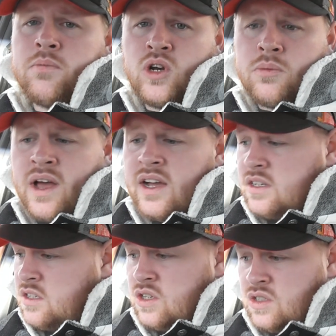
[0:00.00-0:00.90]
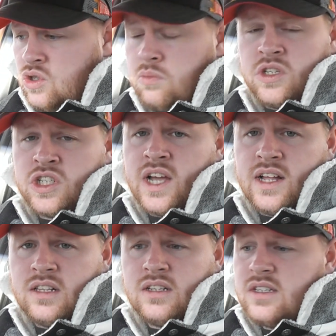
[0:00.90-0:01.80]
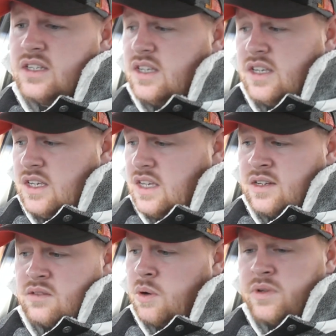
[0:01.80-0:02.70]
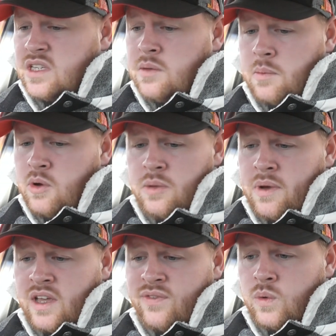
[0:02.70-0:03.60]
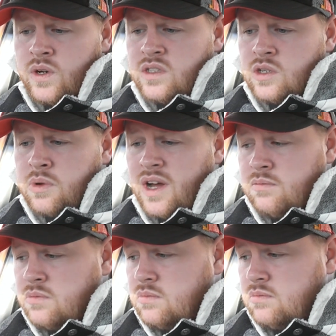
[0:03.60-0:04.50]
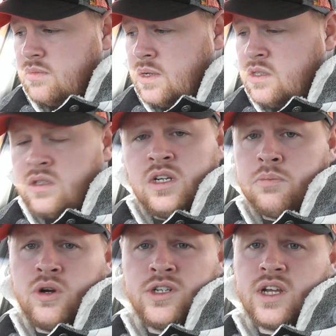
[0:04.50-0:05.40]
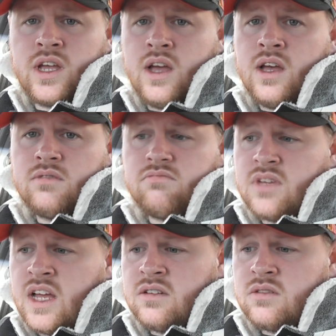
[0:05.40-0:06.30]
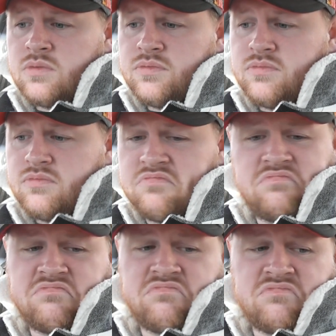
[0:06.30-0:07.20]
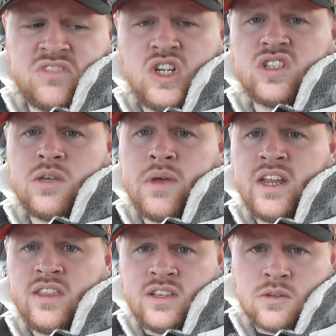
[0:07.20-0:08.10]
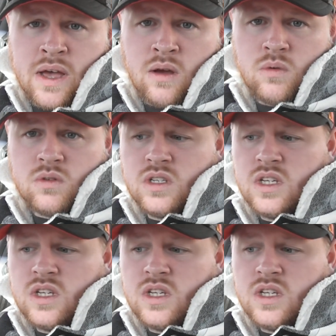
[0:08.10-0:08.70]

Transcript: my money back, and, you know, dump the shell, and probably see my money back if I wanted to. But I just need a project car, and you don't see many of these about.